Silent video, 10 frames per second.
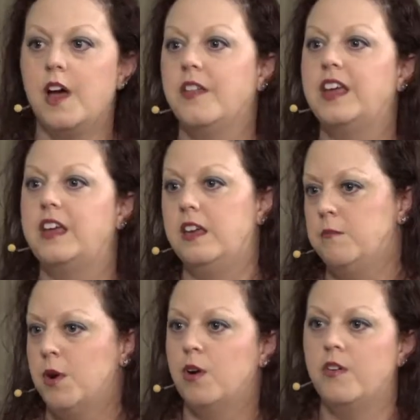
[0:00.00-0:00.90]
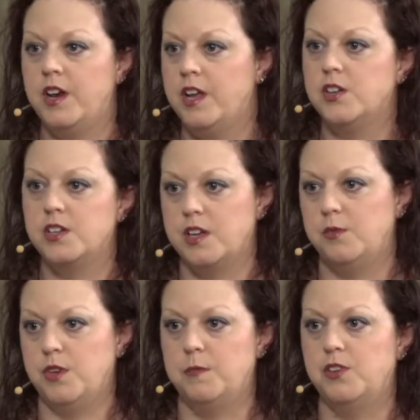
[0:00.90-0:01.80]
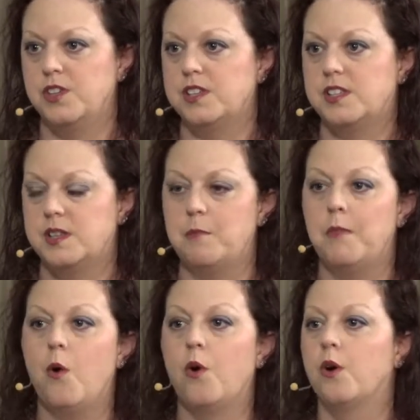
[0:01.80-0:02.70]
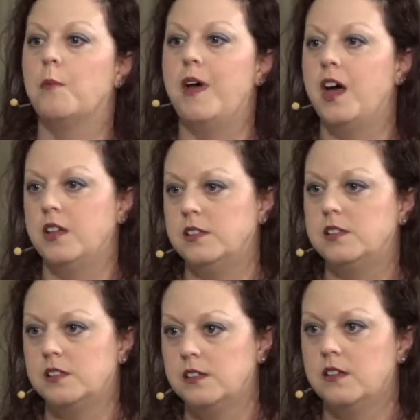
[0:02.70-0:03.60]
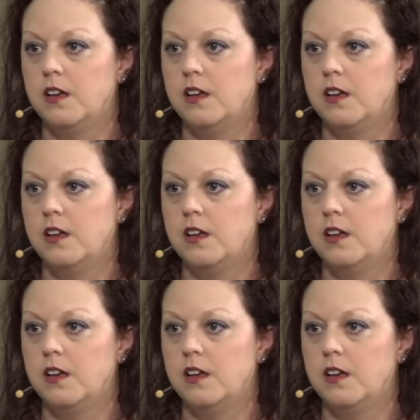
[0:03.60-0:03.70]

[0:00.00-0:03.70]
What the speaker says: like chemo or radiation type treatment, just oral meds.